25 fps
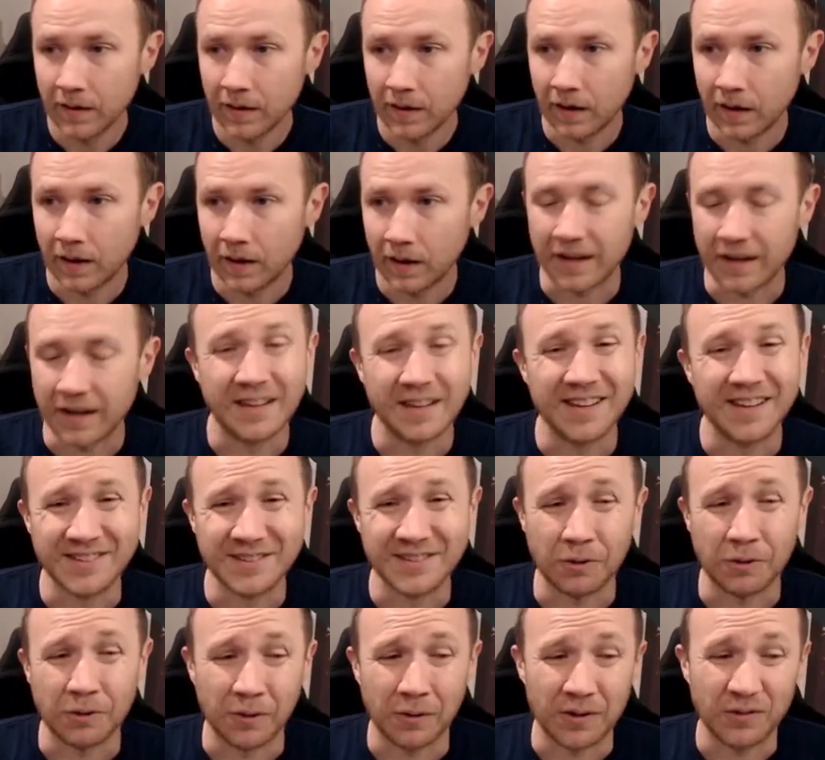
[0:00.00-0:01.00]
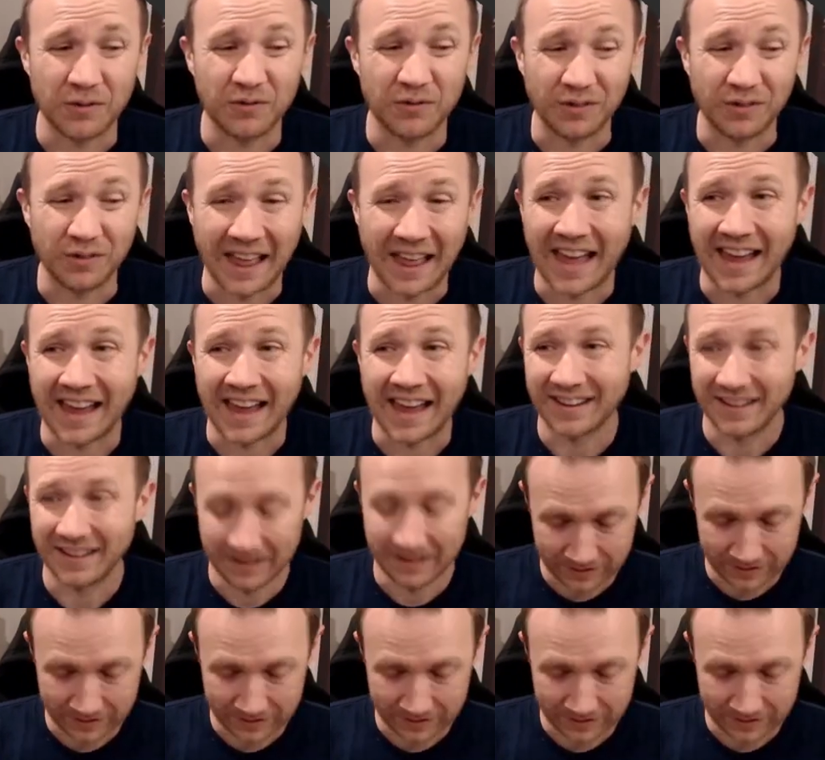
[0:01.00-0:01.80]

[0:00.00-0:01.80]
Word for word: uh, and key zero is flag.